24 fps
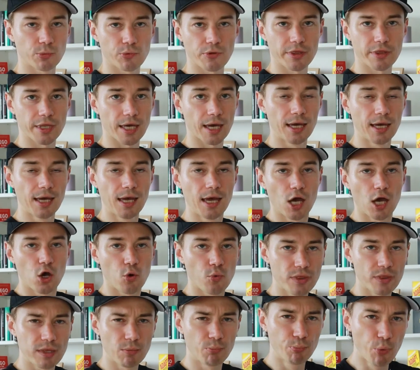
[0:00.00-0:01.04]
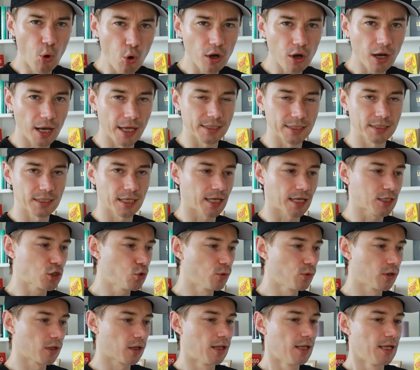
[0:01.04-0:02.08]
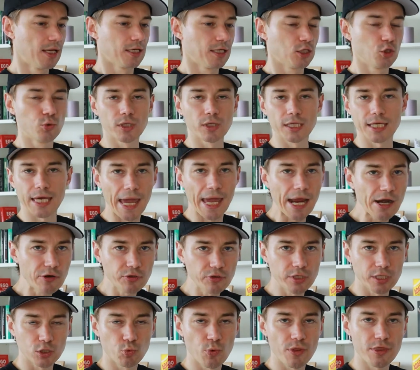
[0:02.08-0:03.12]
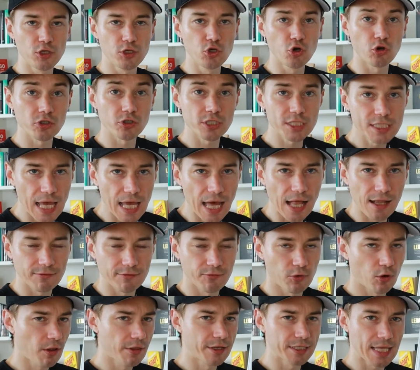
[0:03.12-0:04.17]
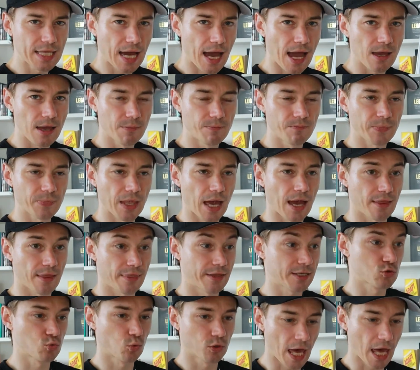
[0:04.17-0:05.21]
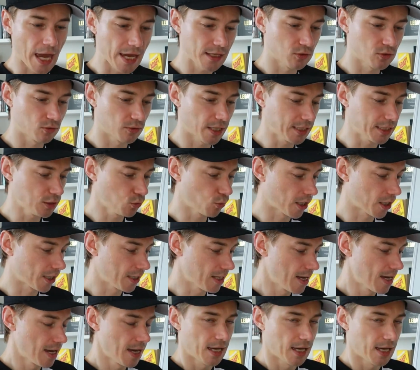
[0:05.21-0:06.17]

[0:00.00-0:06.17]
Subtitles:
with the booklet. You will carry it with yourself all the time. That's what I do anyway.